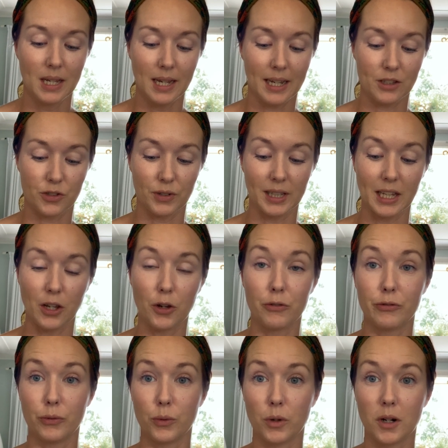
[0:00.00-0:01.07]
It's really good
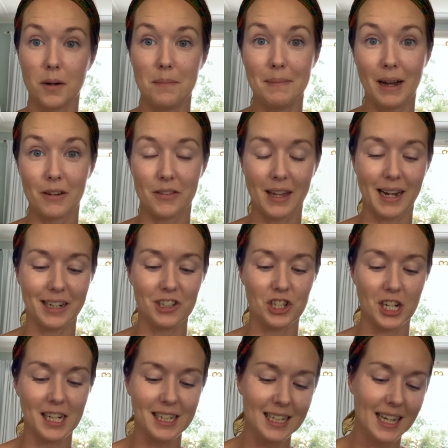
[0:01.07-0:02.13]
for mouth
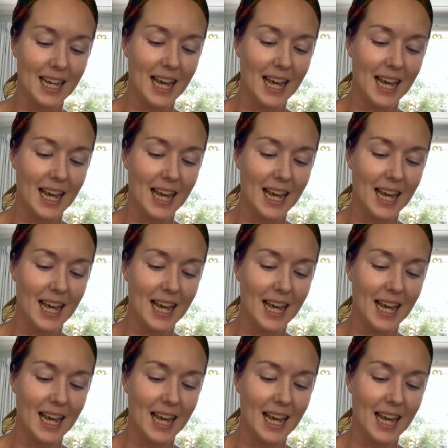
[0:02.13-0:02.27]
hygiene.